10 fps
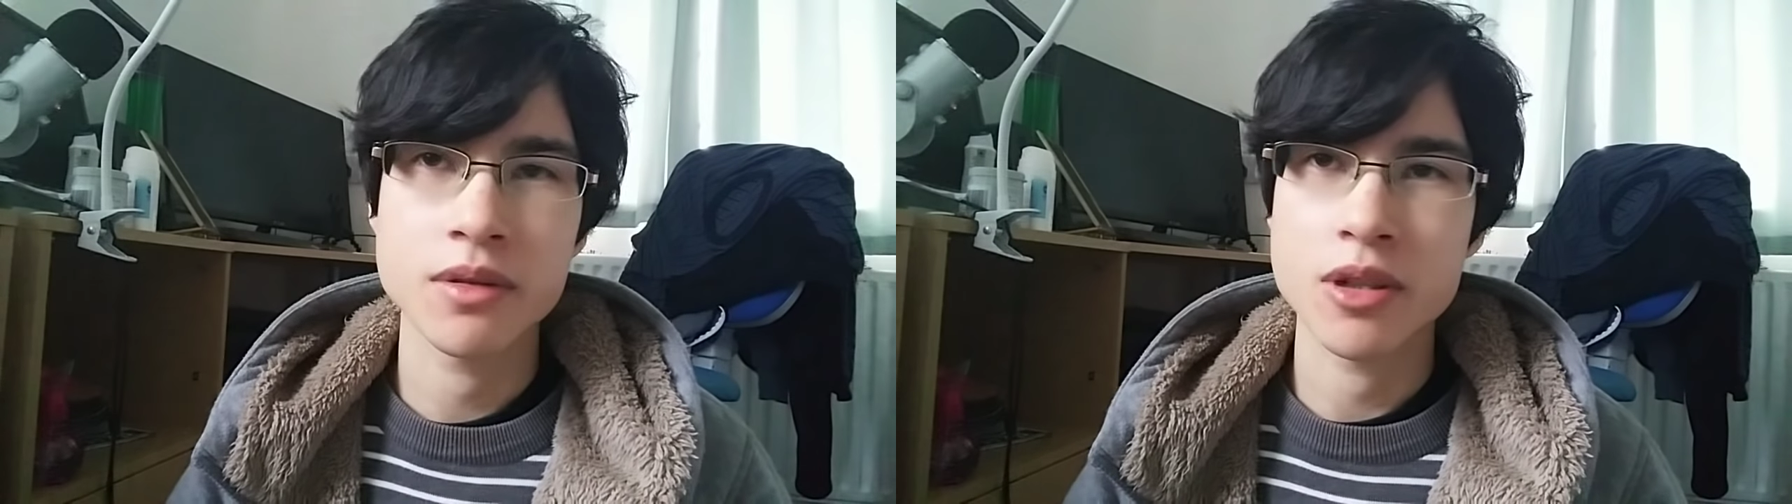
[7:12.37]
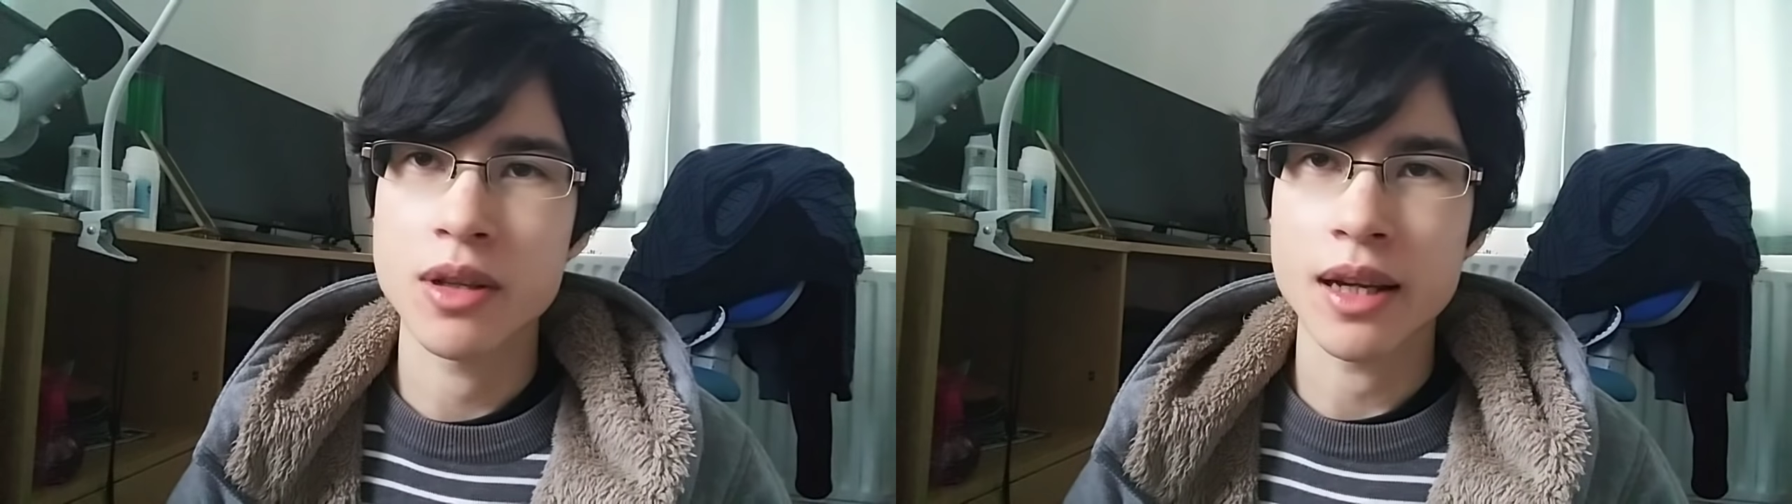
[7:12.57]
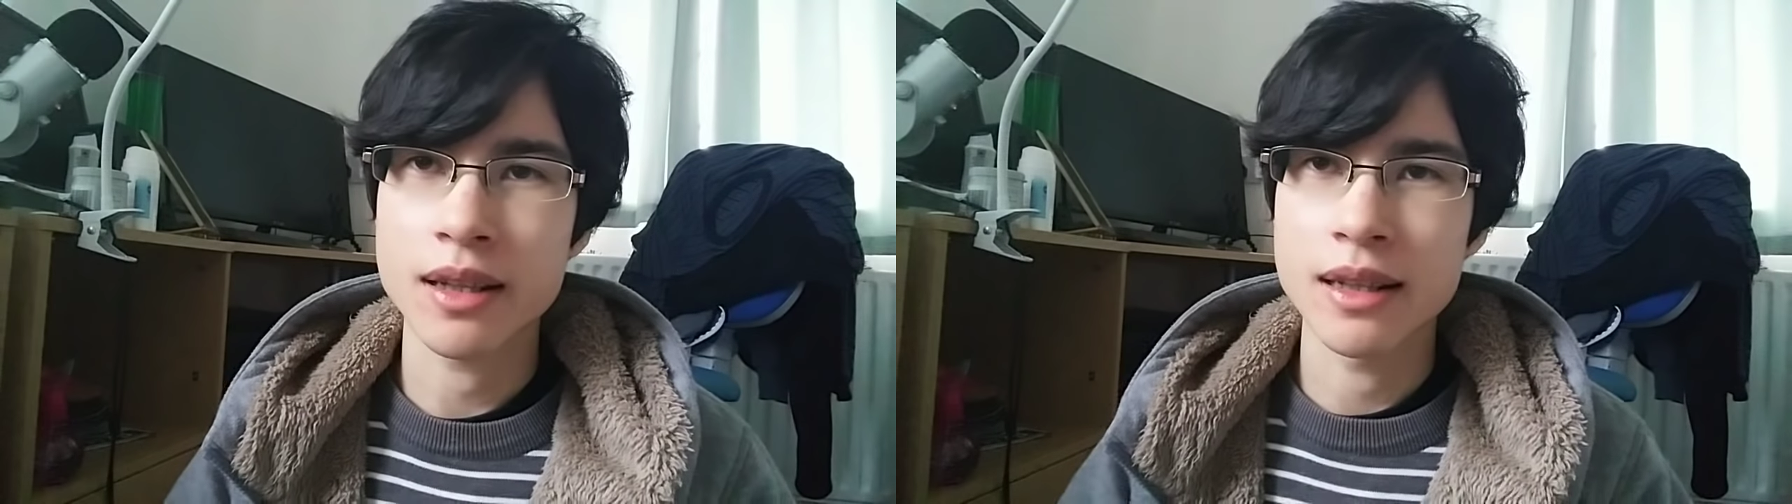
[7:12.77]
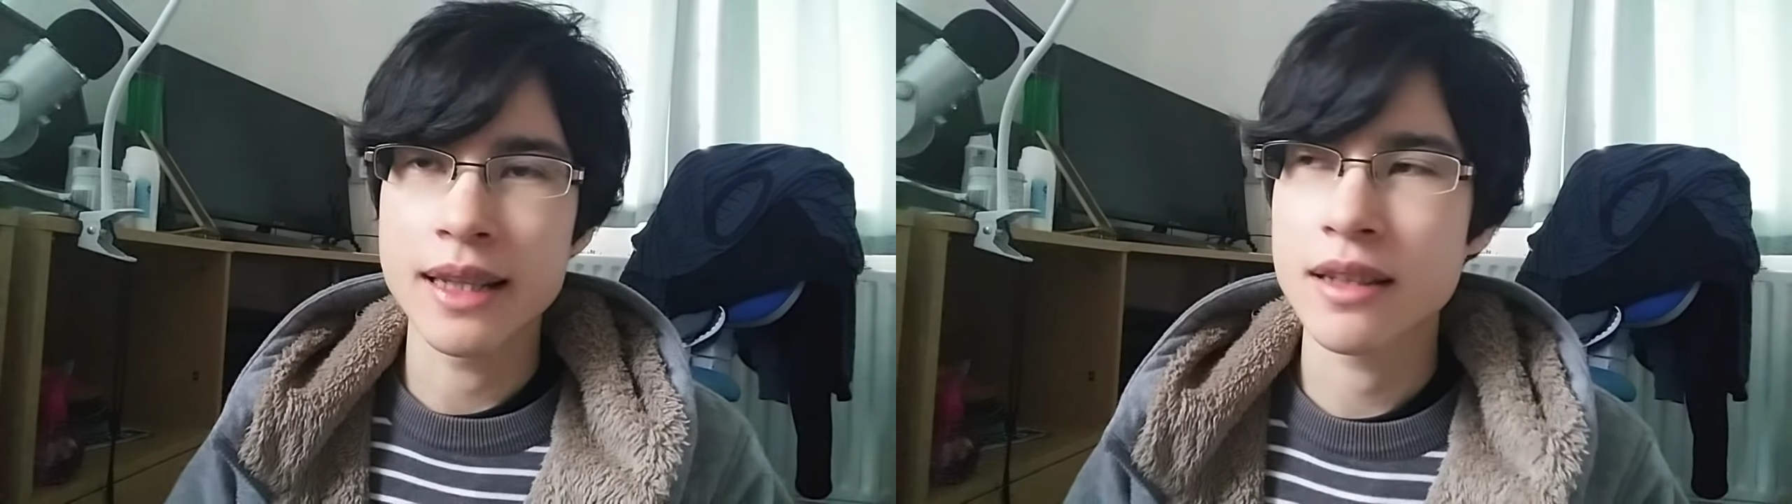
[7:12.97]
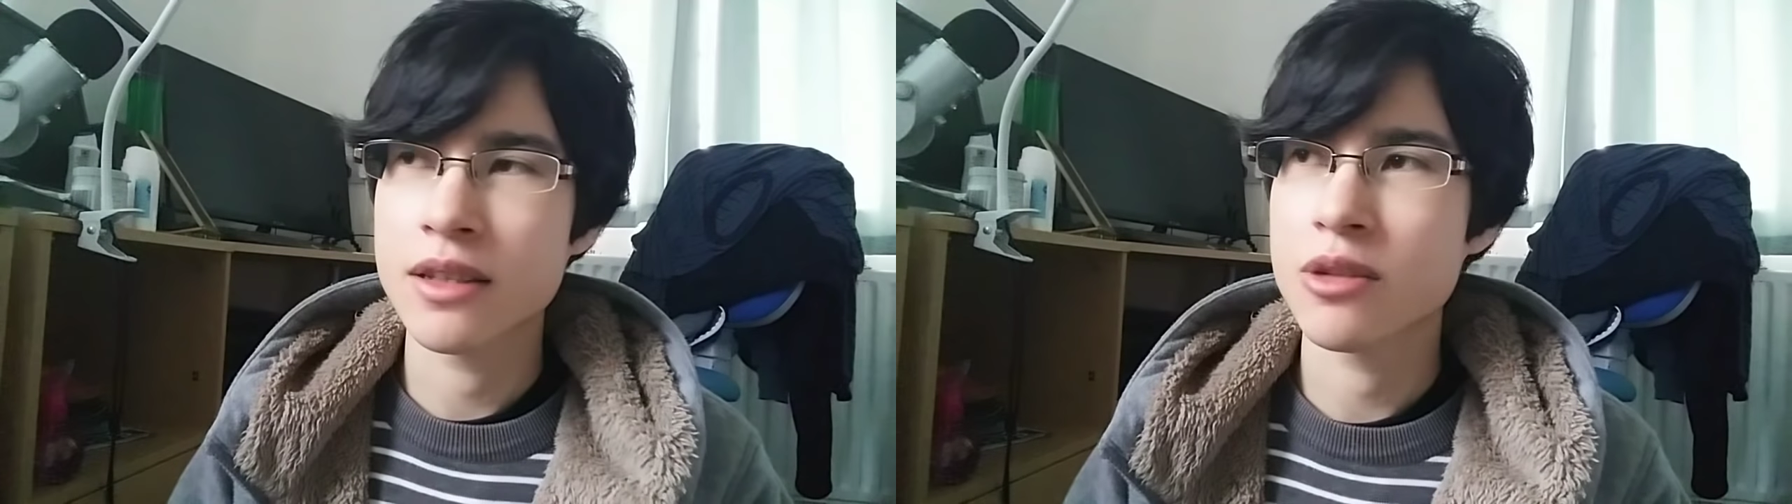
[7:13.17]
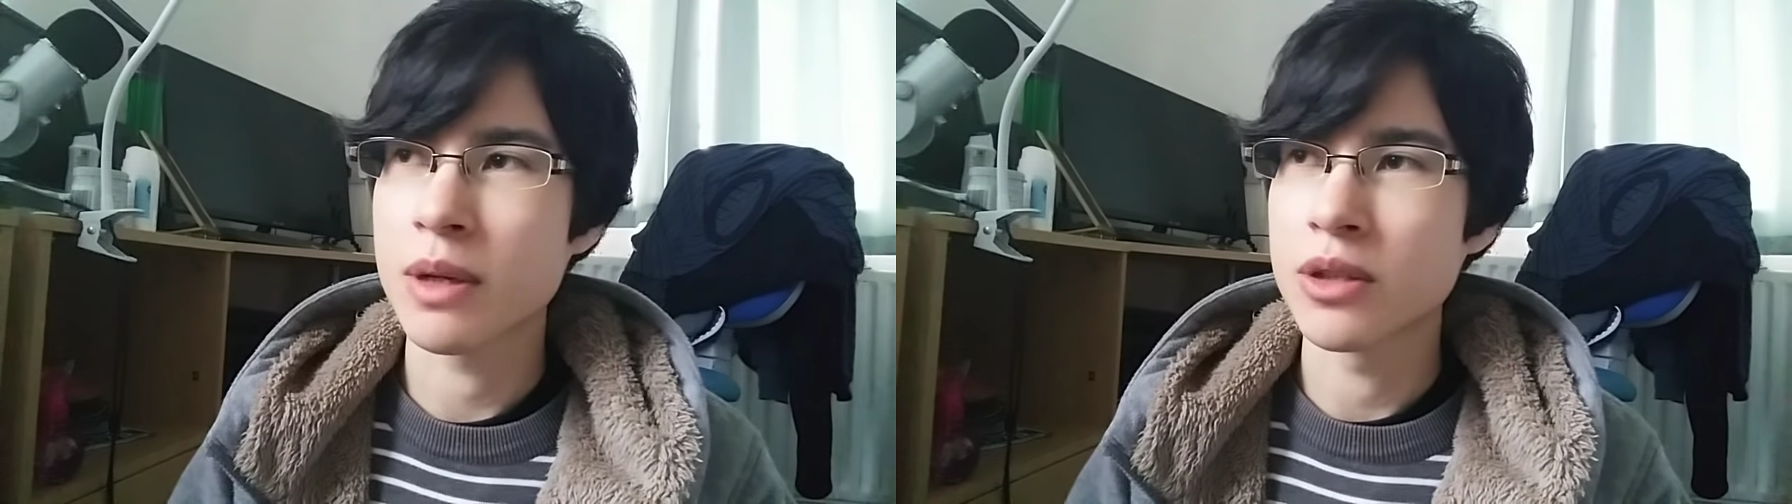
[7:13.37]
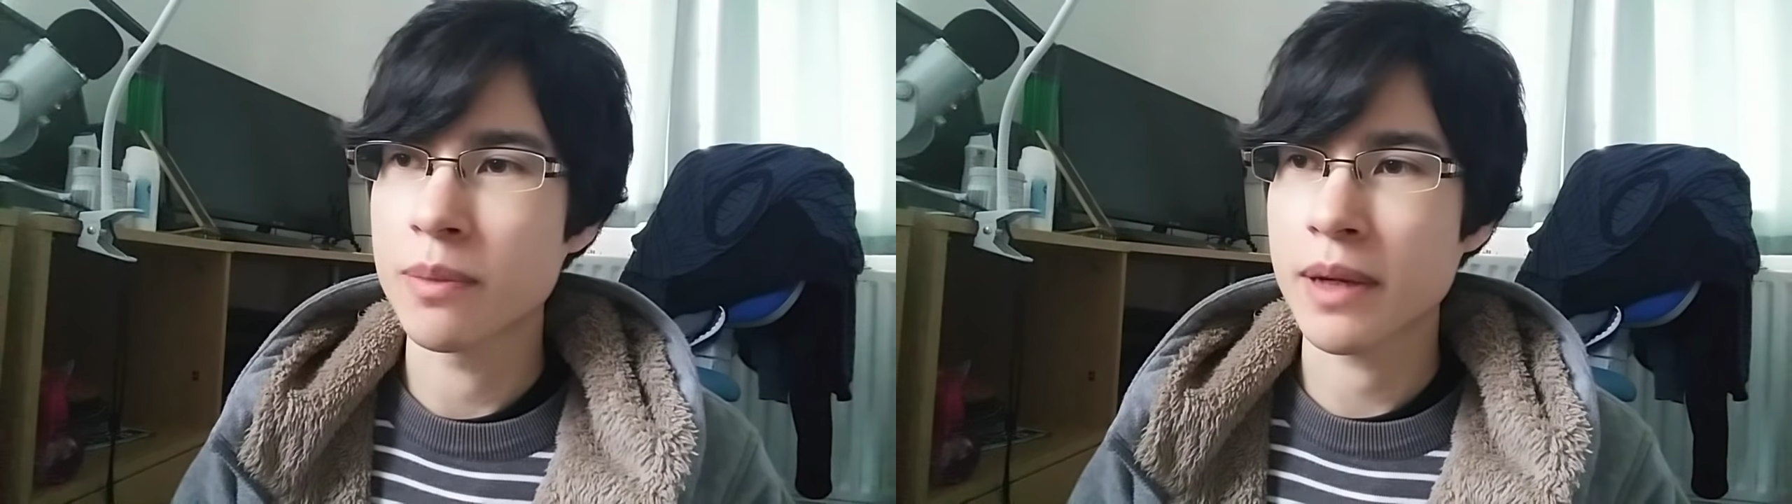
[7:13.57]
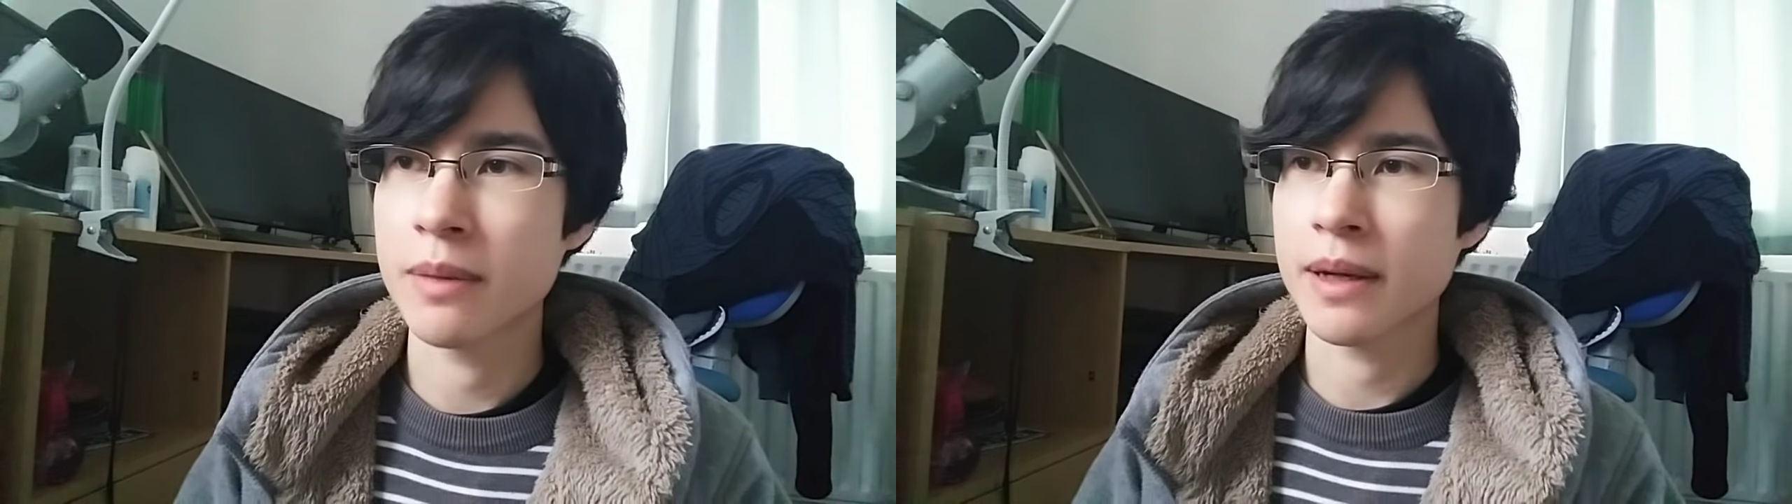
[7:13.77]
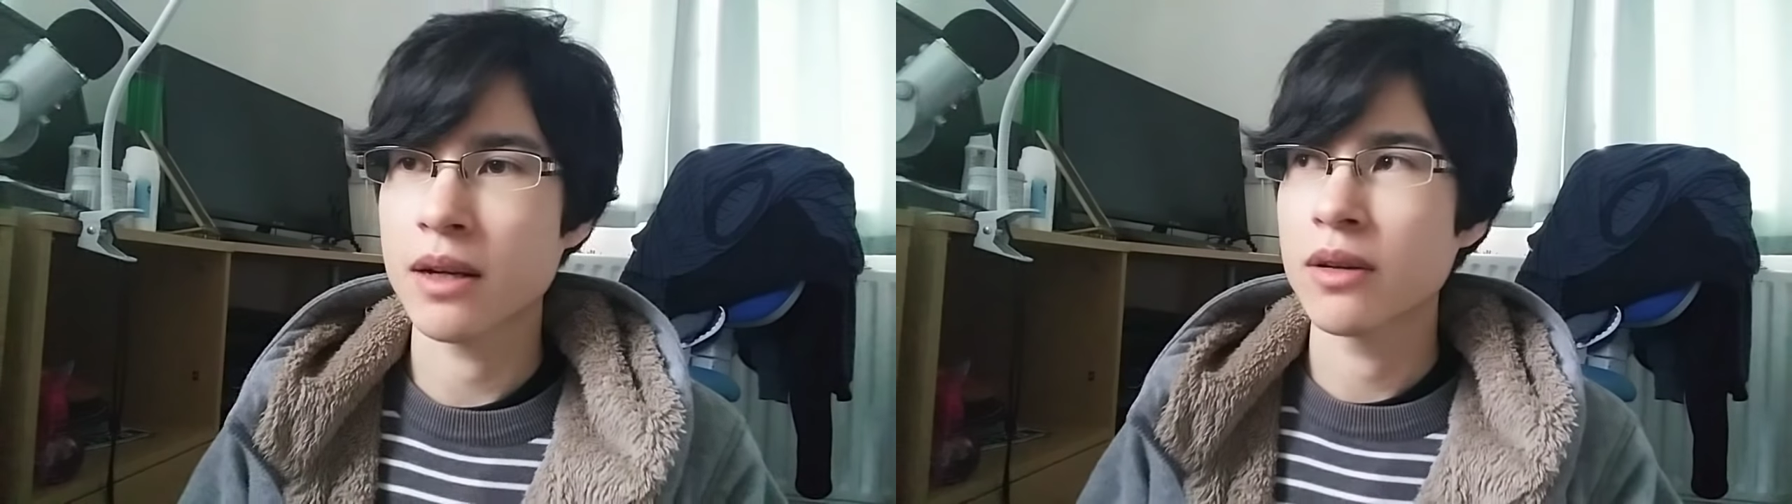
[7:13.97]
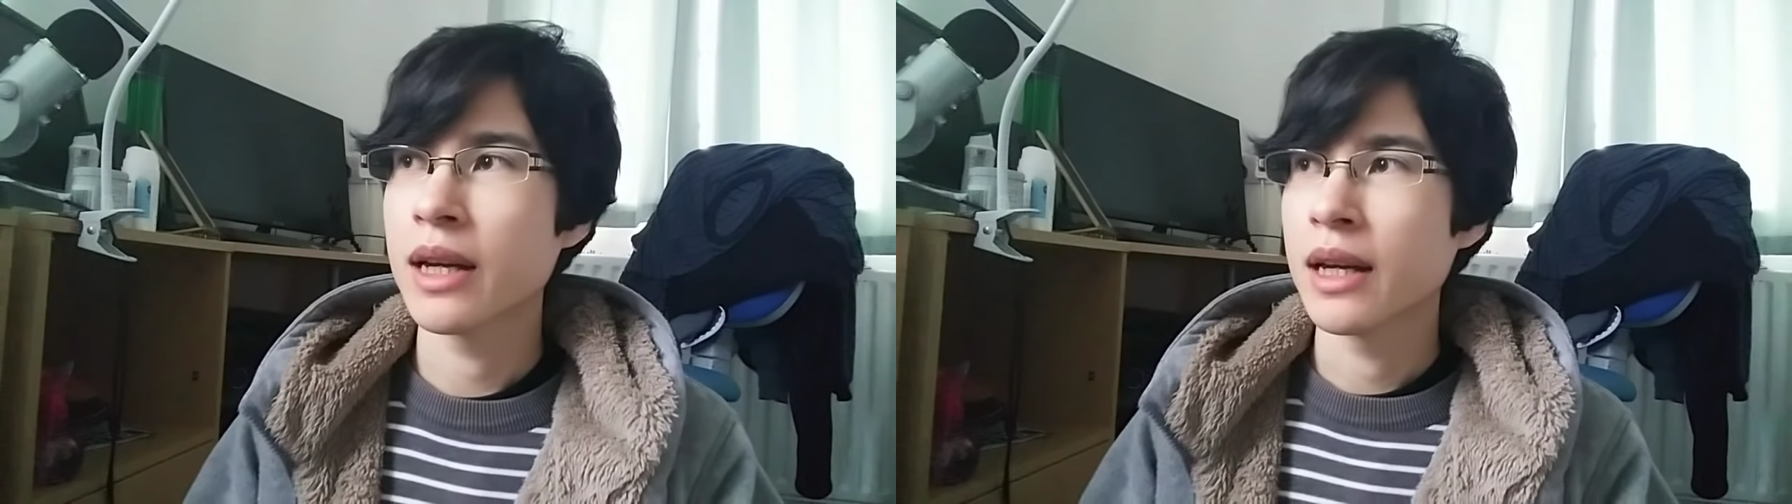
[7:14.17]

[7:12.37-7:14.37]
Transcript: so that I could link it to my new PayPal.